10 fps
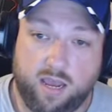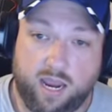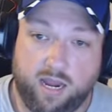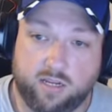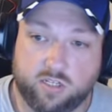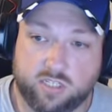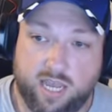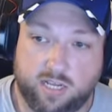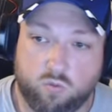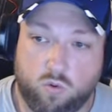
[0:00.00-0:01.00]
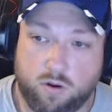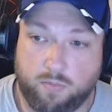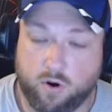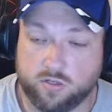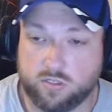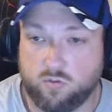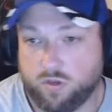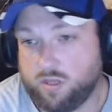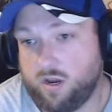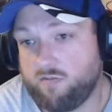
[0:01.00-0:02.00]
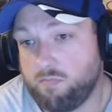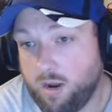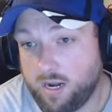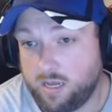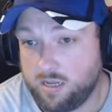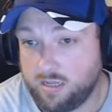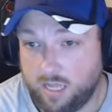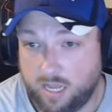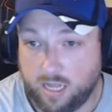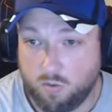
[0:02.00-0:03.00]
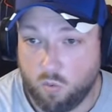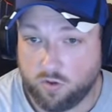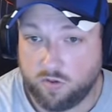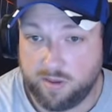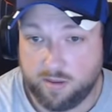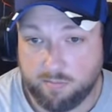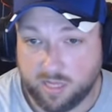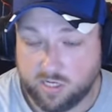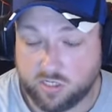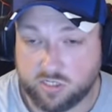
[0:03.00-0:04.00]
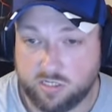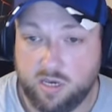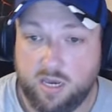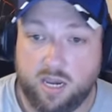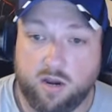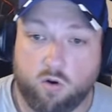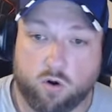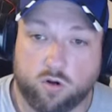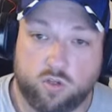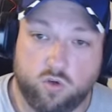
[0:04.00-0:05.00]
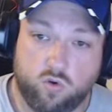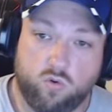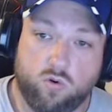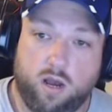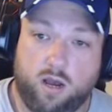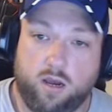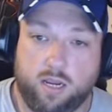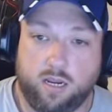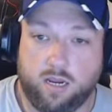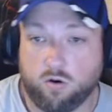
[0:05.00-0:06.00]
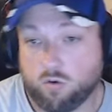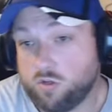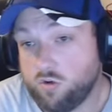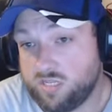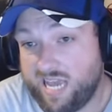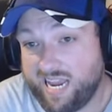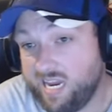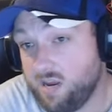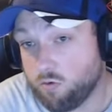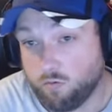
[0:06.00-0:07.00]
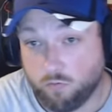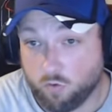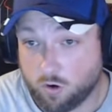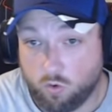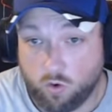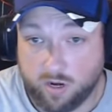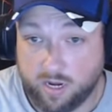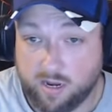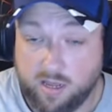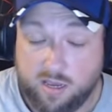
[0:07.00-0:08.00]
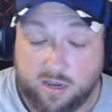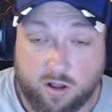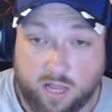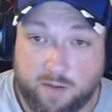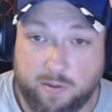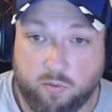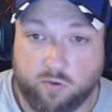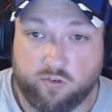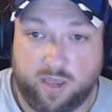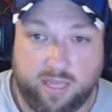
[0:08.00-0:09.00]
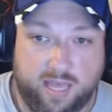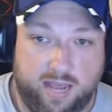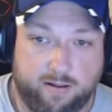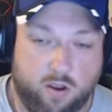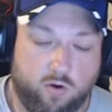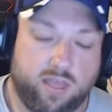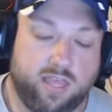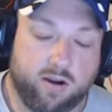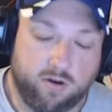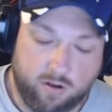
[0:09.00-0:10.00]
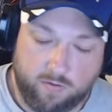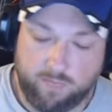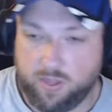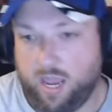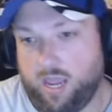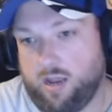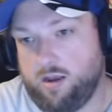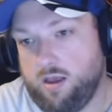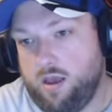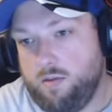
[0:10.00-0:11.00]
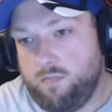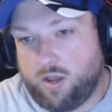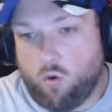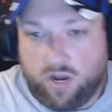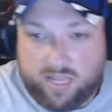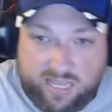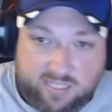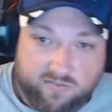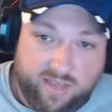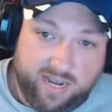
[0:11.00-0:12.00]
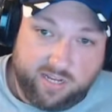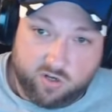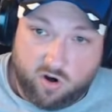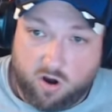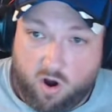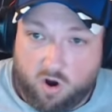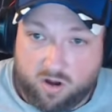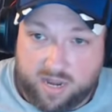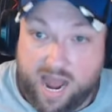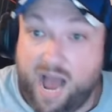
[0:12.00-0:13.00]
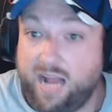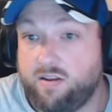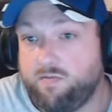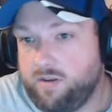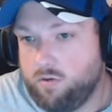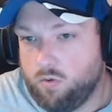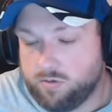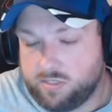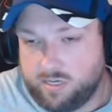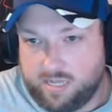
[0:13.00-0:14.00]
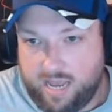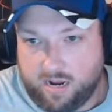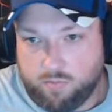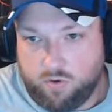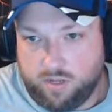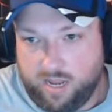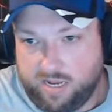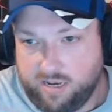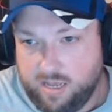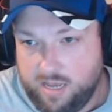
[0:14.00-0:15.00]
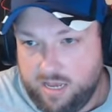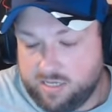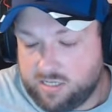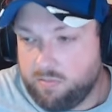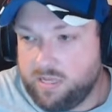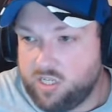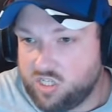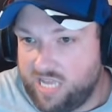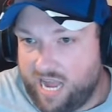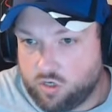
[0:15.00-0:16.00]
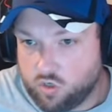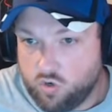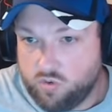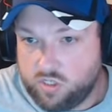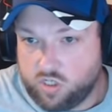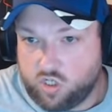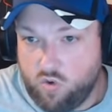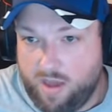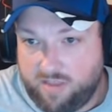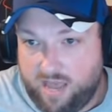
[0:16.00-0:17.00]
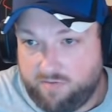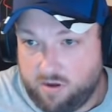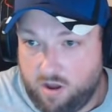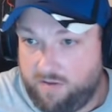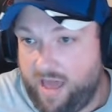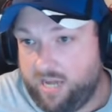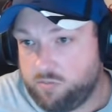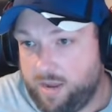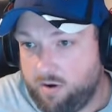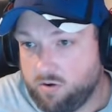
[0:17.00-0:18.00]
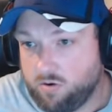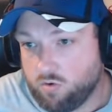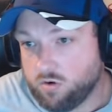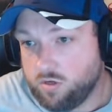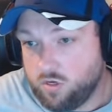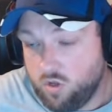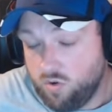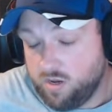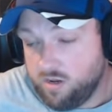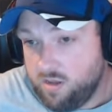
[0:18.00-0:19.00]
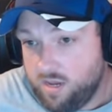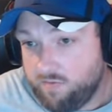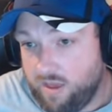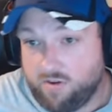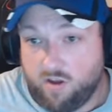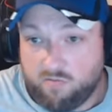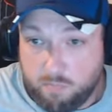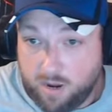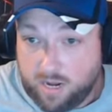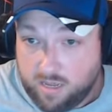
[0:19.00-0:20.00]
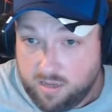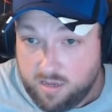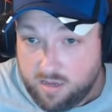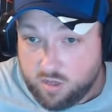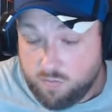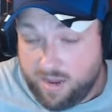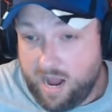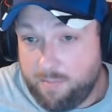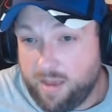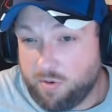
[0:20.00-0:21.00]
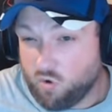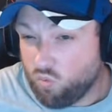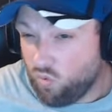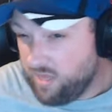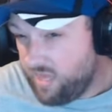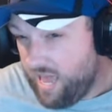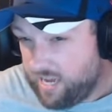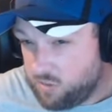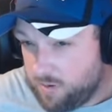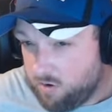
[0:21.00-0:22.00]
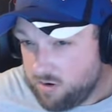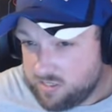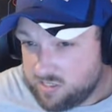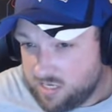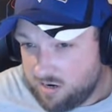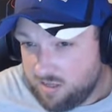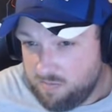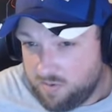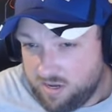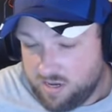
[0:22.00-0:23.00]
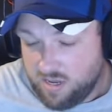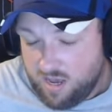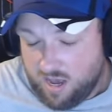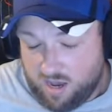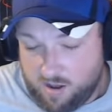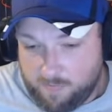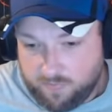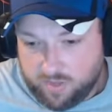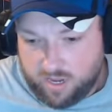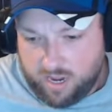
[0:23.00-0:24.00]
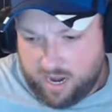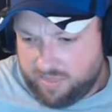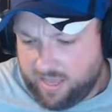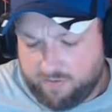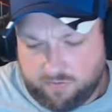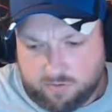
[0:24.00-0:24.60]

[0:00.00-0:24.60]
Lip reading: it just takes one person with enough money and they want to be malicious in order to attack any proof of work coin. And a lot of people will say that Ethereum and Bitcoin and things of that nature are not 51% attackable, and it's simply just not true. It's just you have to have enough hash power in order to do it. If you have enough money, you may not be able to rent the hash power necessarily, but and I think I've